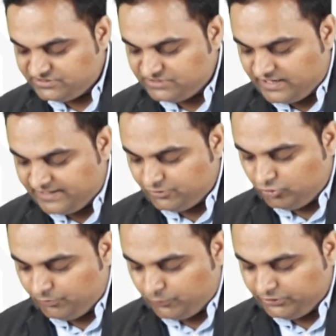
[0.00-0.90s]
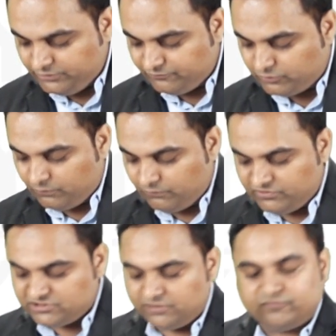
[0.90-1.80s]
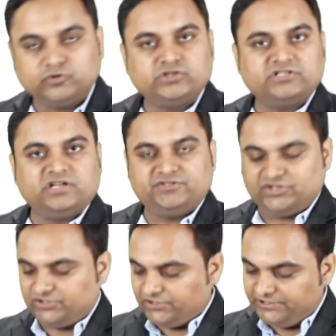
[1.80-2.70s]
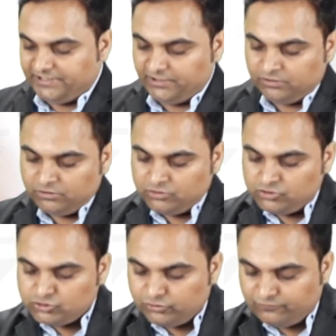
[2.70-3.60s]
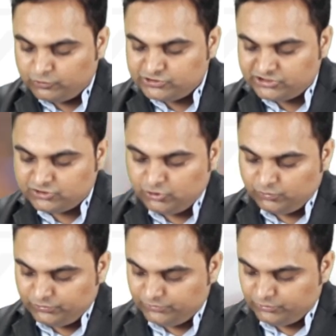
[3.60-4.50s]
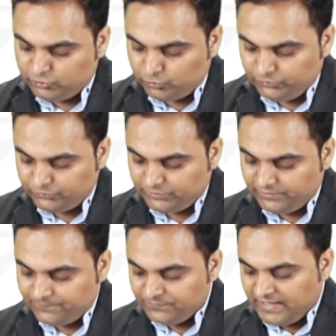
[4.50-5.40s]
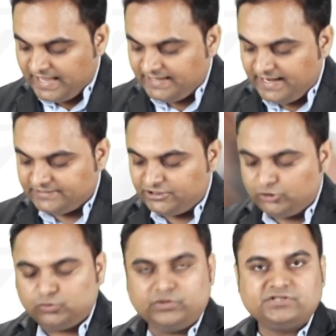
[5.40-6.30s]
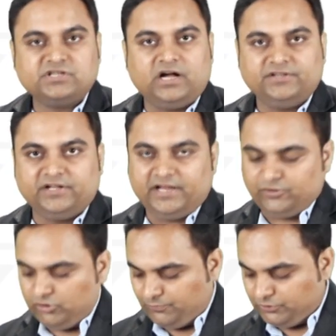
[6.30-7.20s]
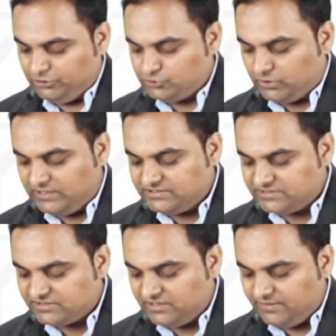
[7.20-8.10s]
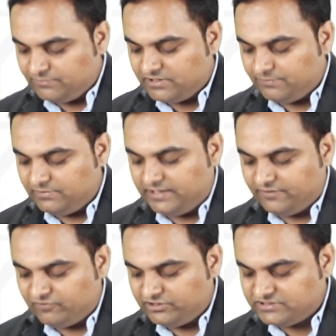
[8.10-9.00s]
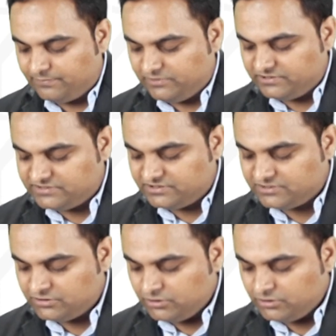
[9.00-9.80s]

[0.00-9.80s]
is the angular point from which the forces are generating. So forces 2 Newton and acting towards the other angular point. So I'll just name them, like for example this is